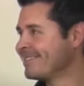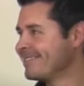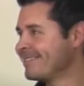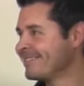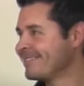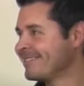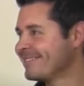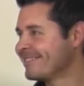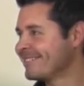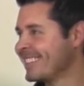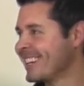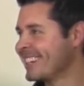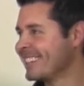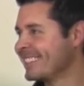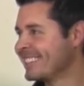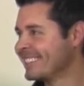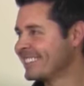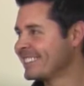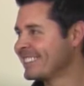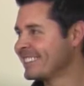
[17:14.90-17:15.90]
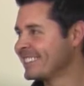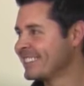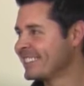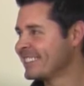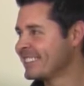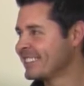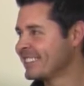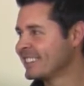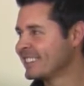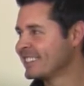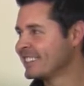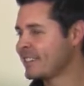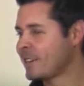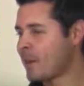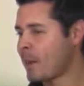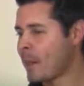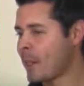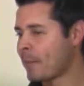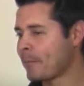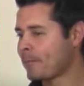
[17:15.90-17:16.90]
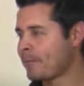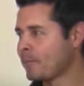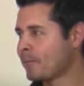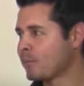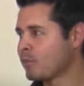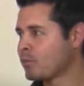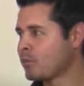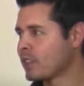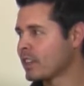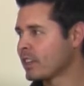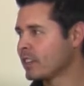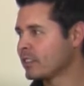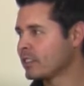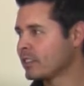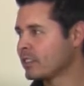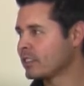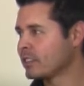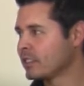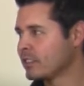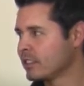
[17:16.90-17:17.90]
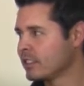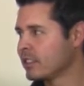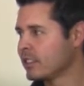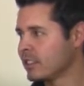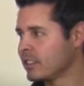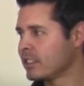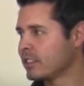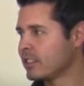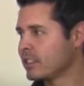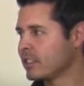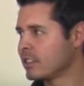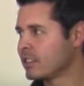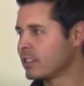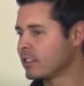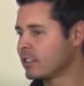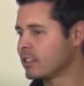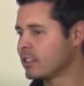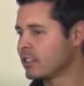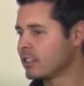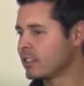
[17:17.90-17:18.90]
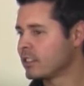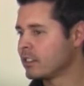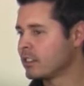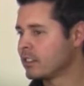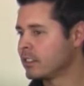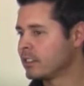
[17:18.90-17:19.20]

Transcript: [no speech]